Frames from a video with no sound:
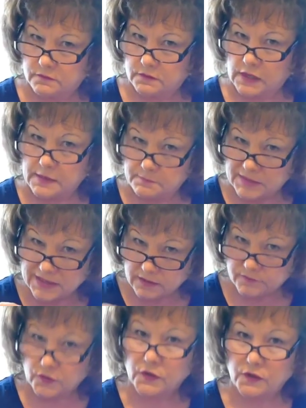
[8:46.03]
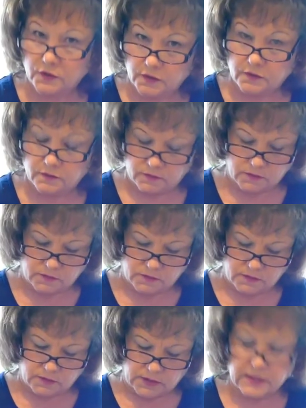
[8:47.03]
God meant it for good.
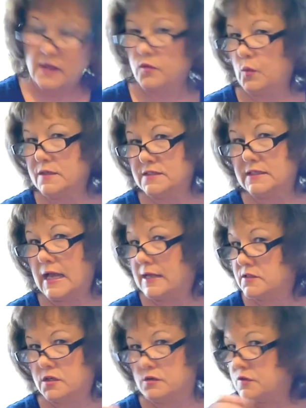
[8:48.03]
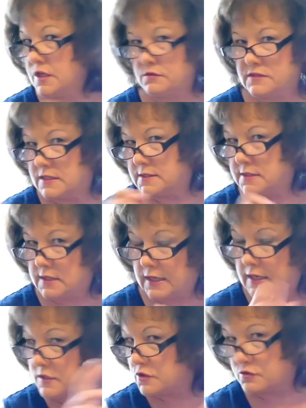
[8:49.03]
In other words, God's going to use this
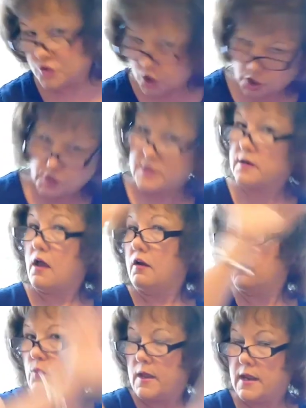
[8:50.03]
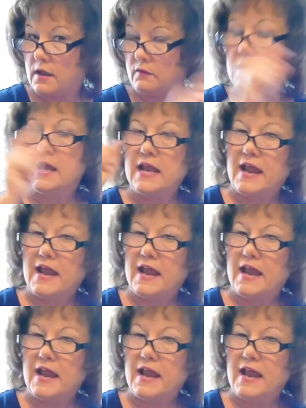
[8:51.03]
thing. He's going to turn it all around.